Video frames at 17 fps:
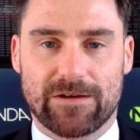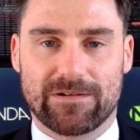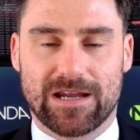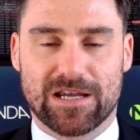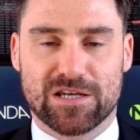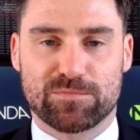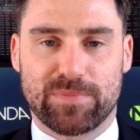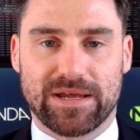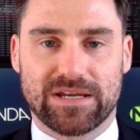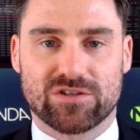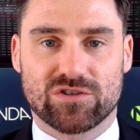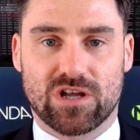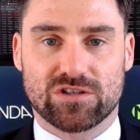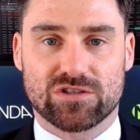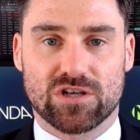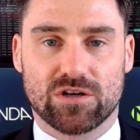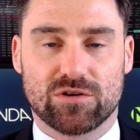and it expects
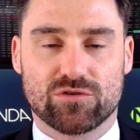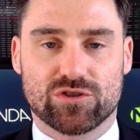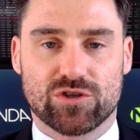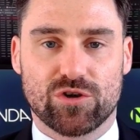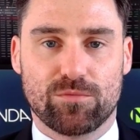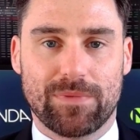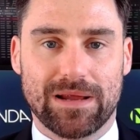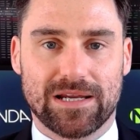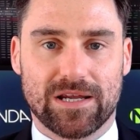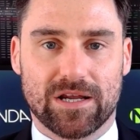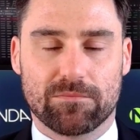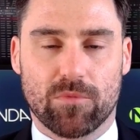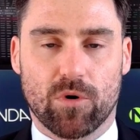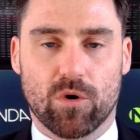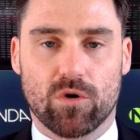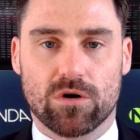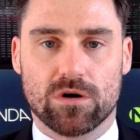to lose 2 million
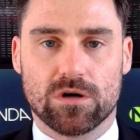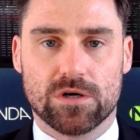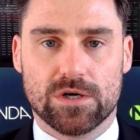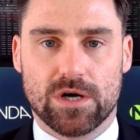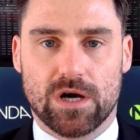more